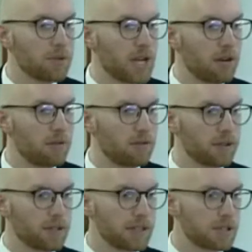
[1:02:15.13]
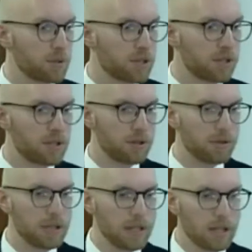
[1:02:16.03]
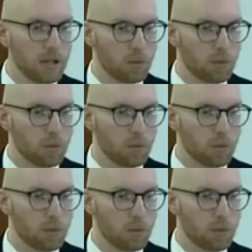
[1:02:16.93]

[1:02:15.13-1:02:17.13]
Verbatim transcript: Himself dismisses you